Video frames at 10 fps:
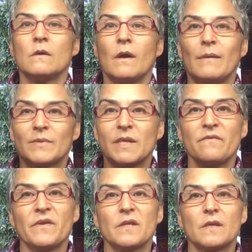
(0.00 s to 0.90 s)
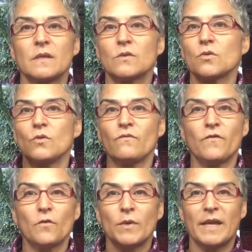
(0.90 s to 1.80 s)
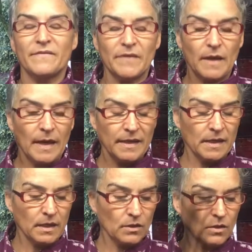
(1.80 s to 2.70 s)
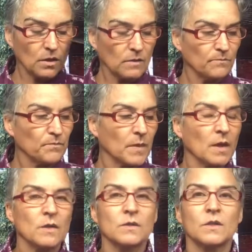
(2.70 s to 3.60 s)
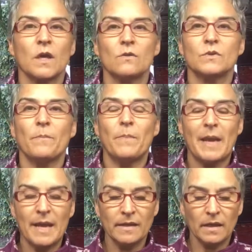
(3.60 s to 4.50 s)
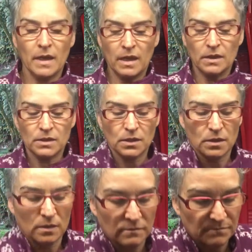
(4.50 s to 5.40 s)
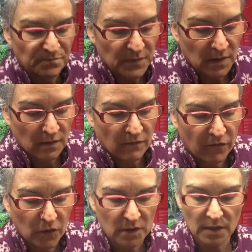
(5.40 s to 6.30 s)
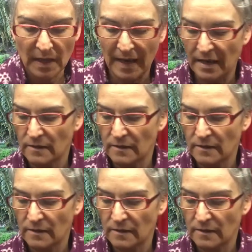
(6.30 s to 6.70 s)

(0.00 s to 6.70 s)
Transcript: I'm saving the other 2 for whatever I need. So the plan is for today.